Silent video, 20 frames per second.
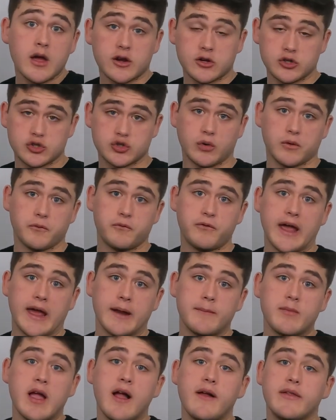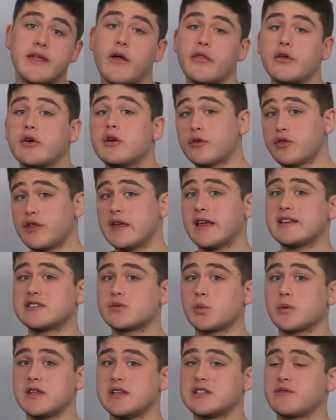controlled fan. Now the good thing is
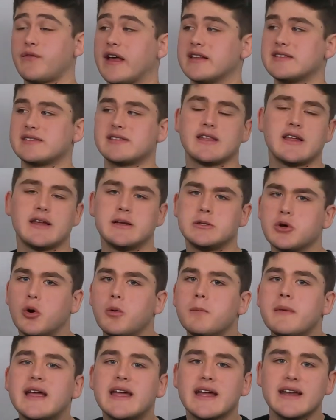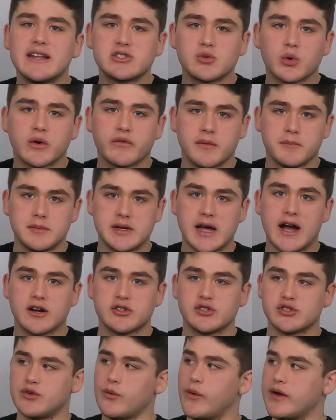with these fans is that they don't make any sort of
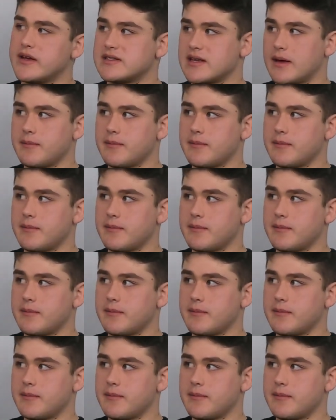obnoxious noise.